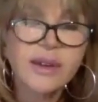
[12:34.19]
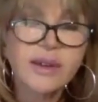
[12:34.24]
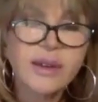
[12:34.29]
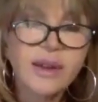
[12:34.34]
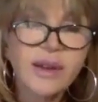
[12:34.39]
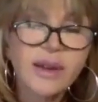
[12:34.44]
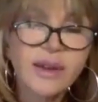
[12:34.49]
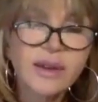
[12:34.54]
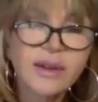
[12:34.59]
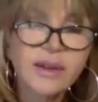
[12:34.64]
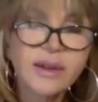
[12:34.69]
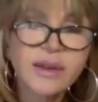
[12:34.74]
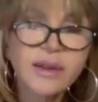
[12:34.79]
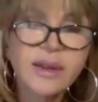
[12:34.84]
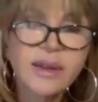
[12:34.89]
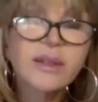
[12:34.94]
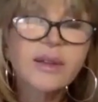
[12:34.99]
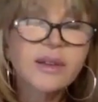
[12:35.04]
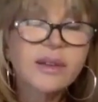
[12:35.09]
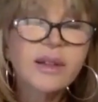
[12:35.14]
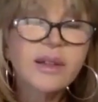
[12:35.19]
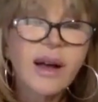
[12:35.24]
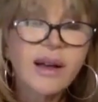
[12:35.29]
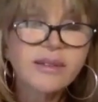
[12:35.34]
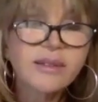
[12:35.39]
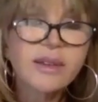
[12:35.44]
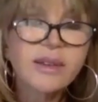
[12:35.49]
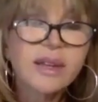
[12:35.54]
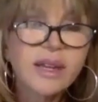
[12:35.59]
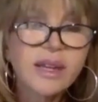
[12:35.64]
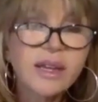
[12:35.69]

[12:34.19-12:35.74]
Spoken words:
in the closet